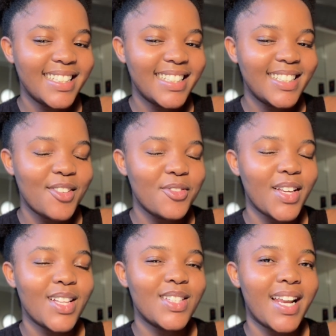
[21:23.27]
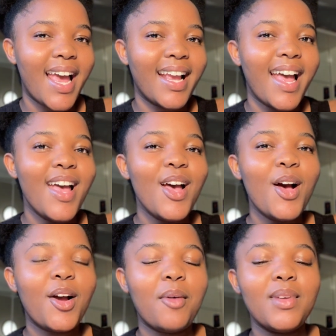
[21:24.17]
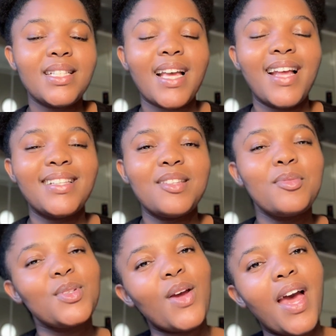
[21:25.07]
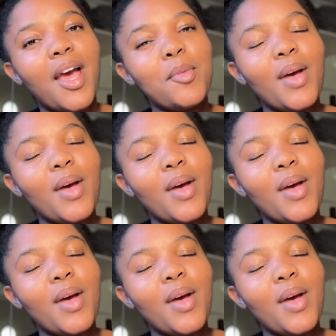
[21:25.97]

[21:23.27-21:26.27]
don't forget to like, comment and subscribe.